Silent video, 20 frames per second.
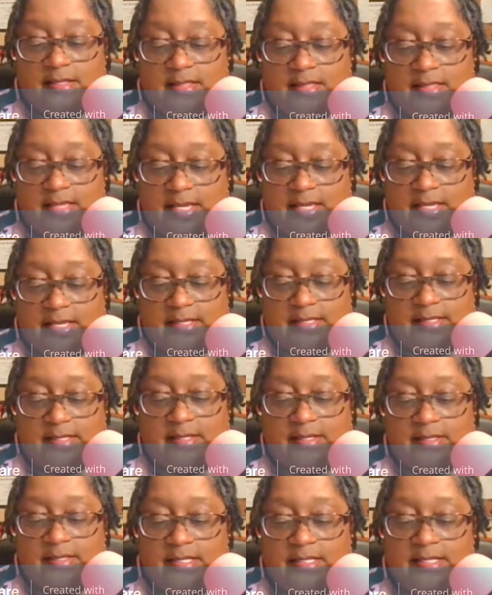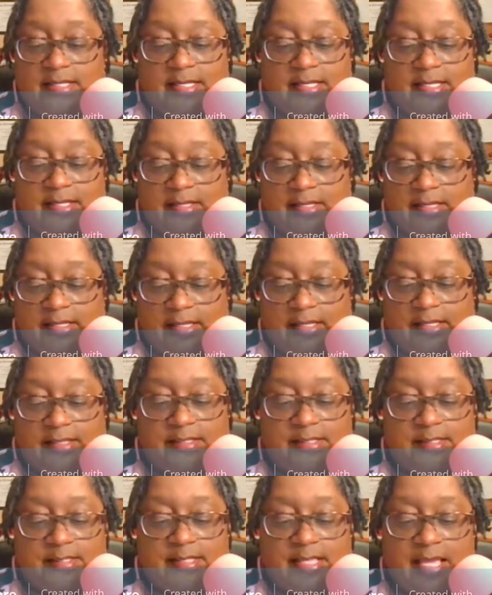that Nene
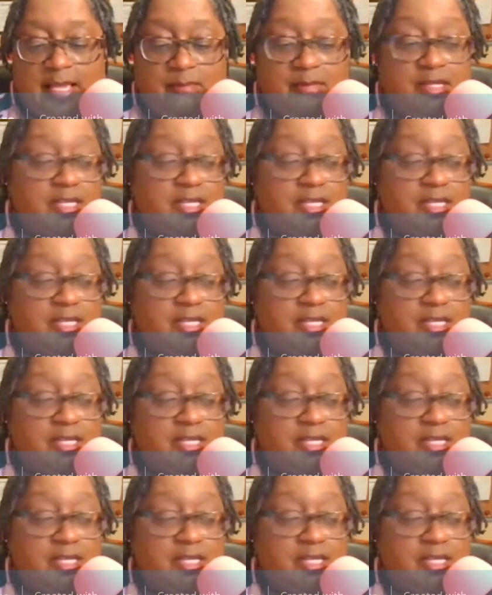Leakes is not